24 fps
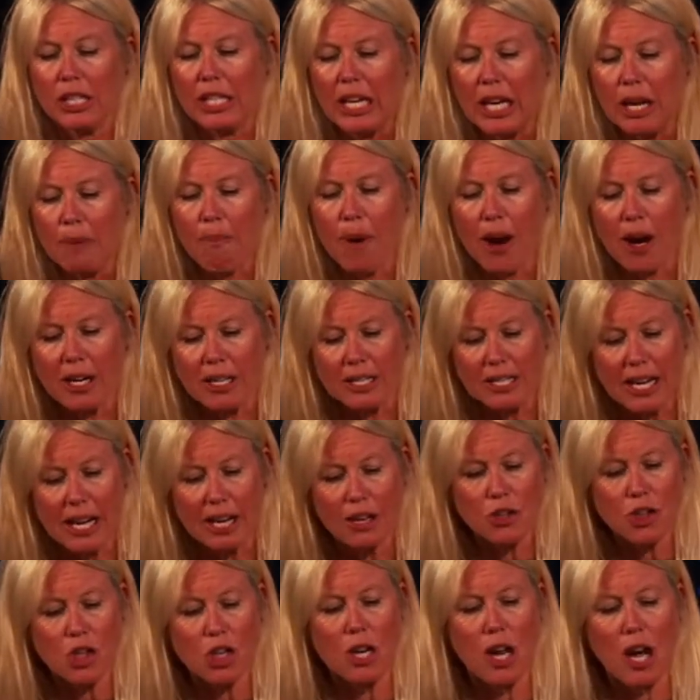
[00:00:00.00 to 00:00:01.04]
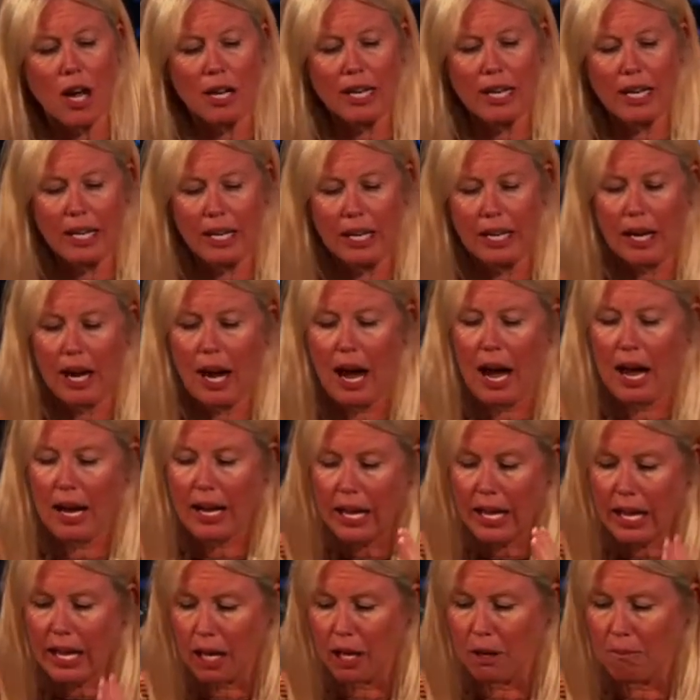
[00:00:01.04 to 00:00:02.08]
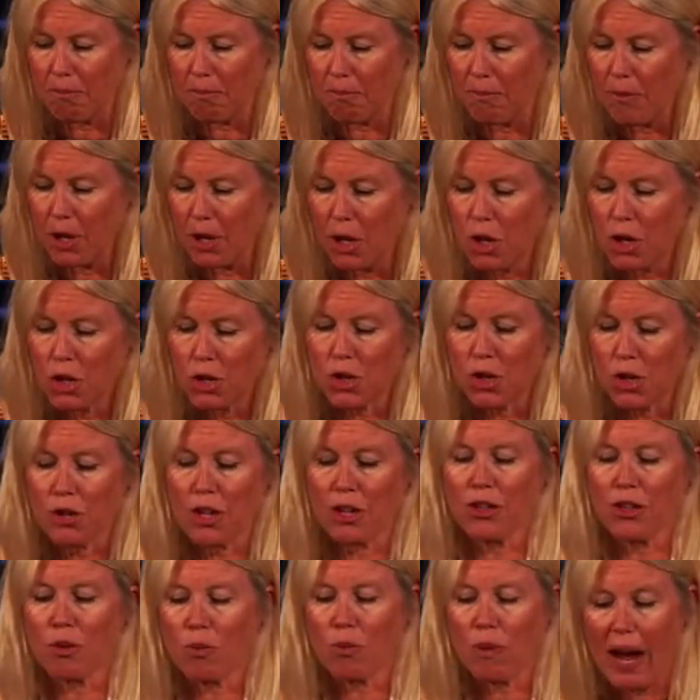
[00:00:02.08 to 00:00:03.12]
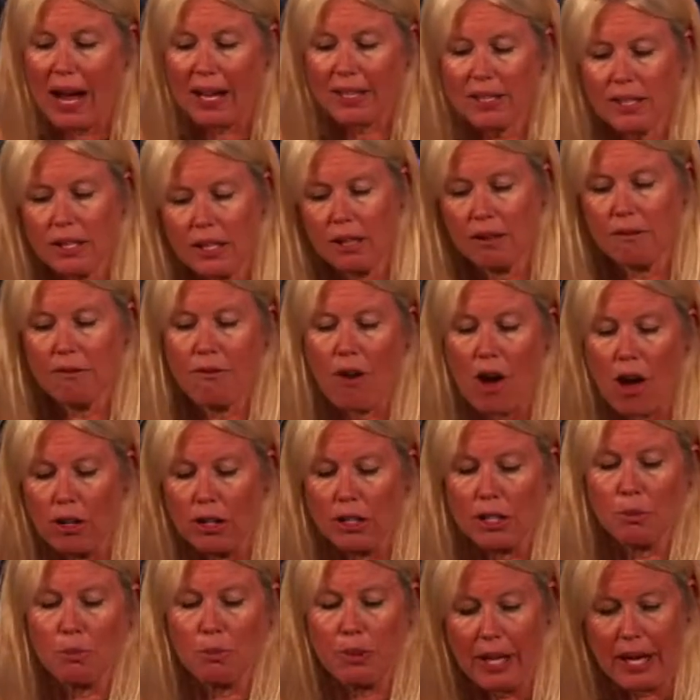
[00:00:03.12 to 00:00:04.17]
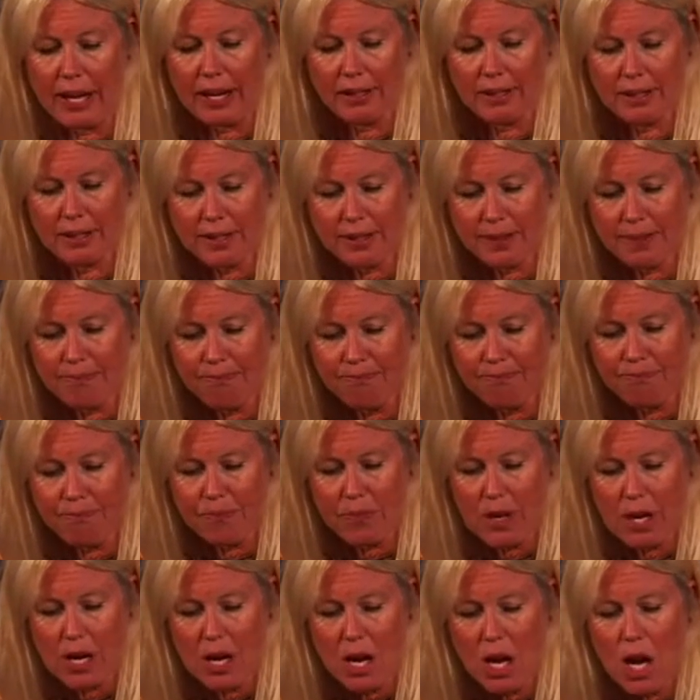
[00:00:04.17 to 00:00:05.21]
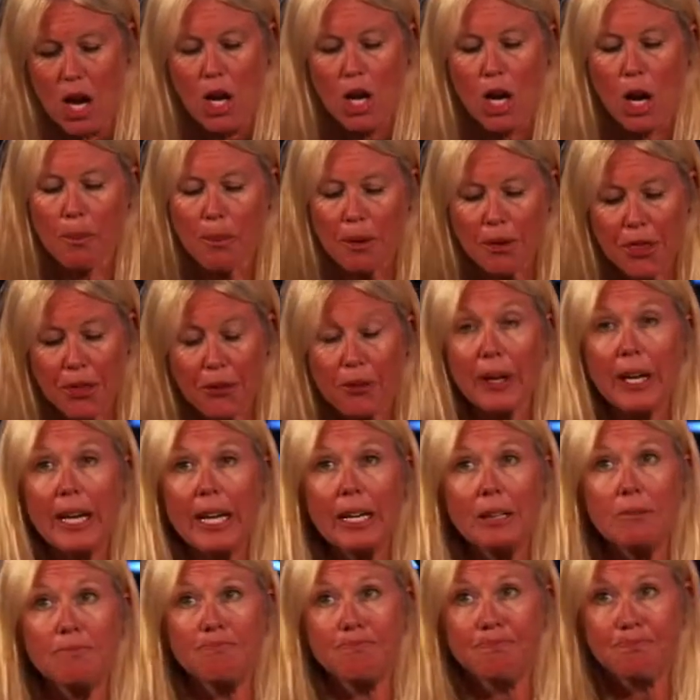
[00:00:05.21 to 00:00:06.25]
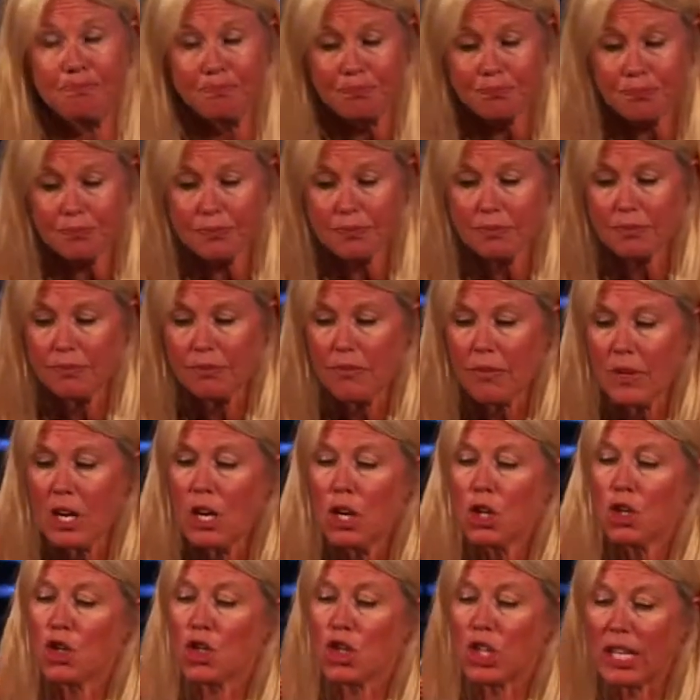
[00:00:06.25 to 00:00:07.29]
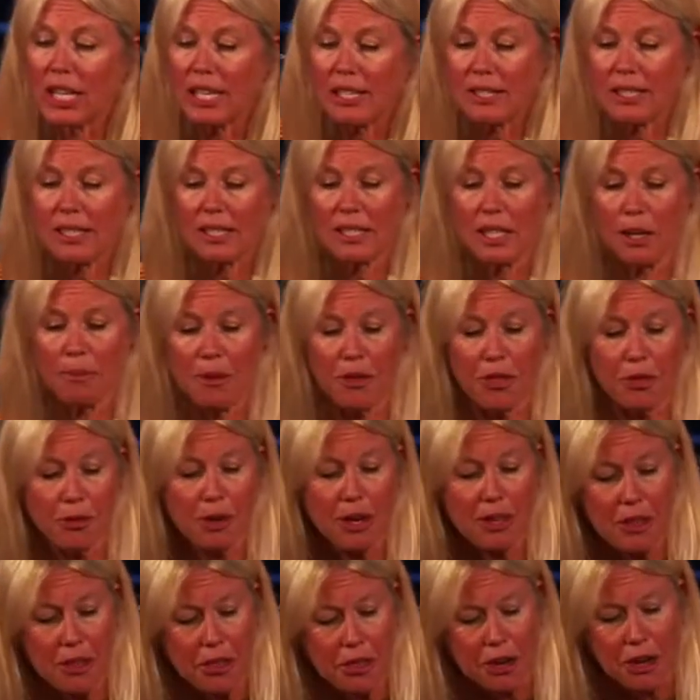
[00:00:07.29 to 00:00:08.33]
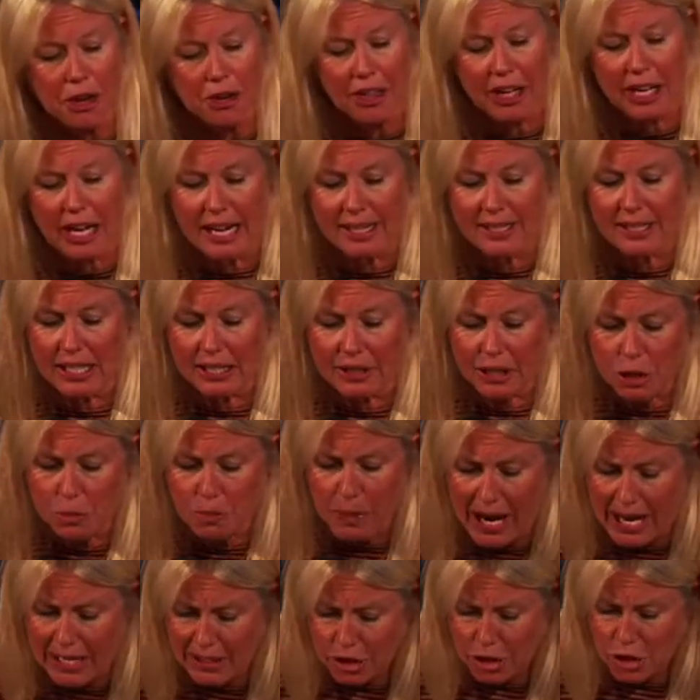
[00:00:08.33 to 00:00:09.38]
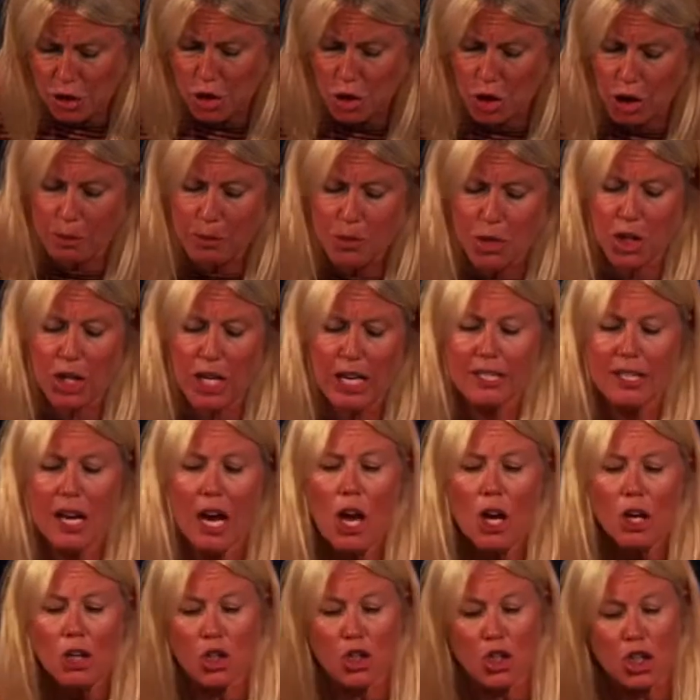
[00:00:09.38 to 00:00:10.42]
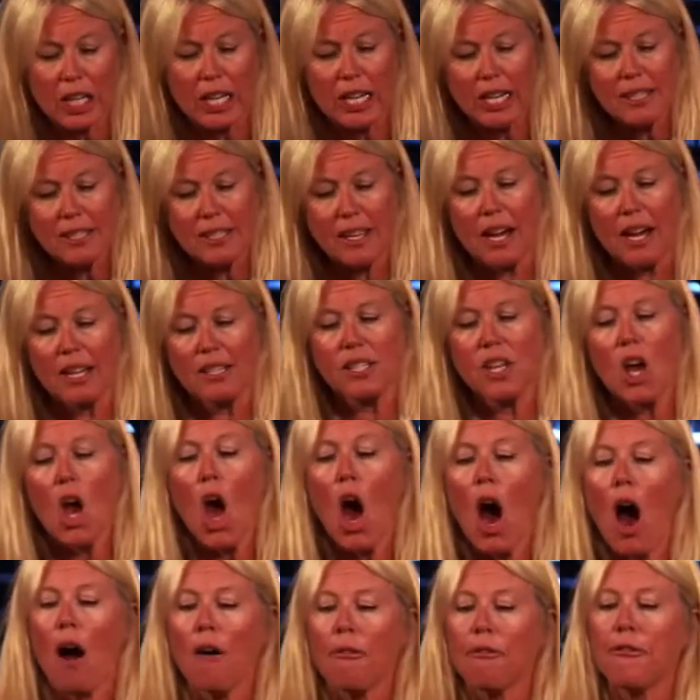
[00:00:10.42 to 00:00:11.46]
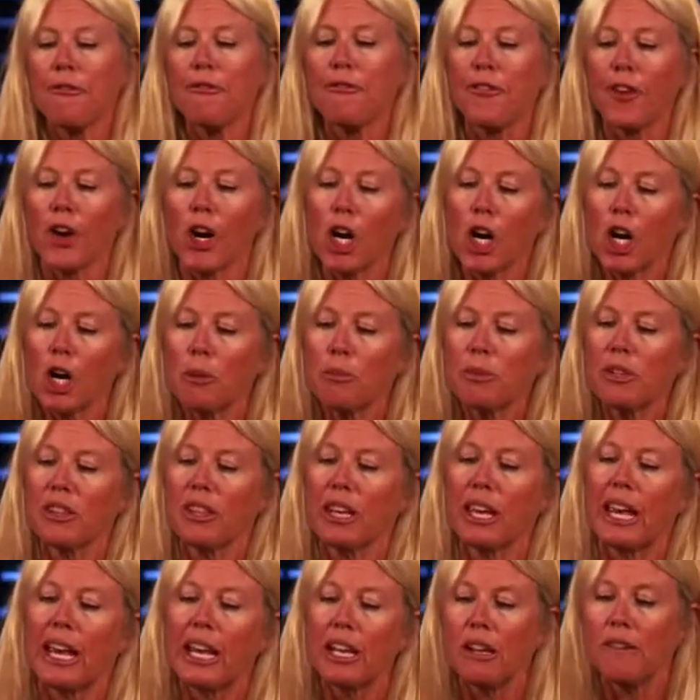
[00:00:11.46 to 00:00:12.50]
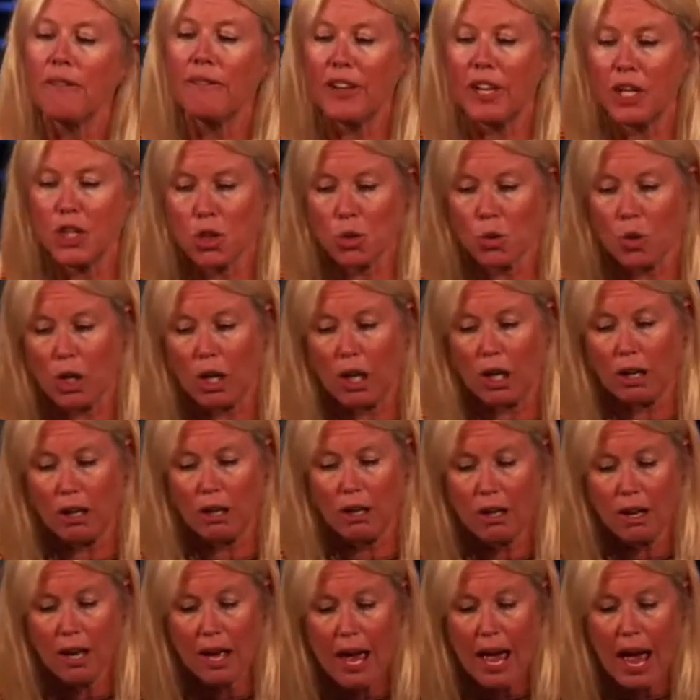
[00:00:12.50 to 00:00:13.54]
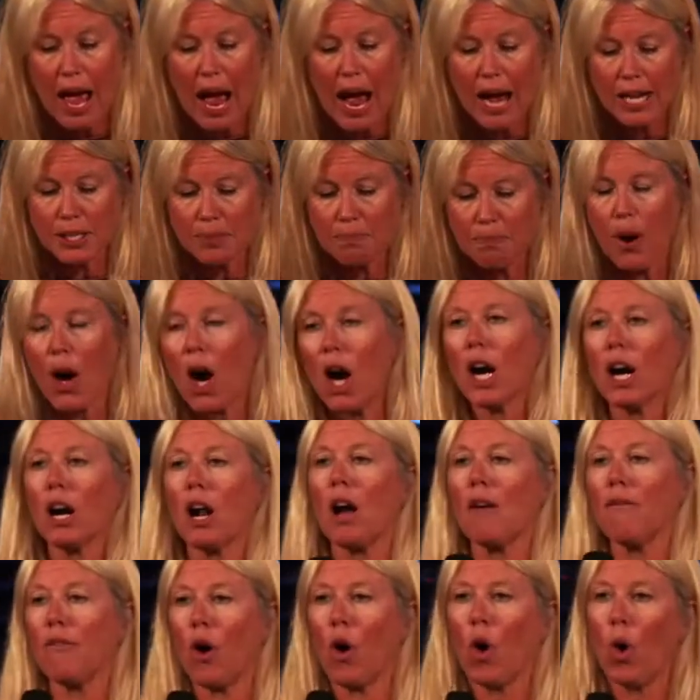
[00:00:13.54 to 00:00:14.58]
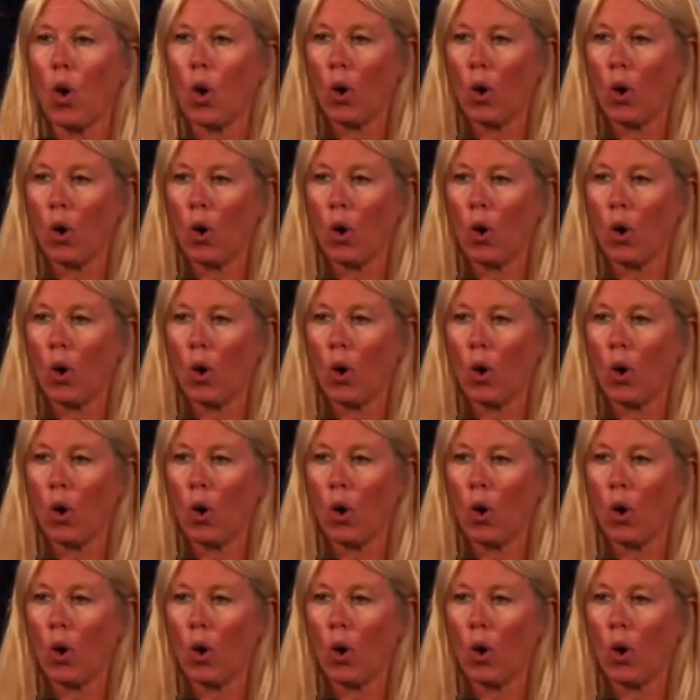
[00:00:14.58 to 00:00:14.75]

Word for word: to keep our attention on him so that the rest can fall into place. Number three, the third thing I see in this passage of Scripture is Jesus affirmed the individual as part of a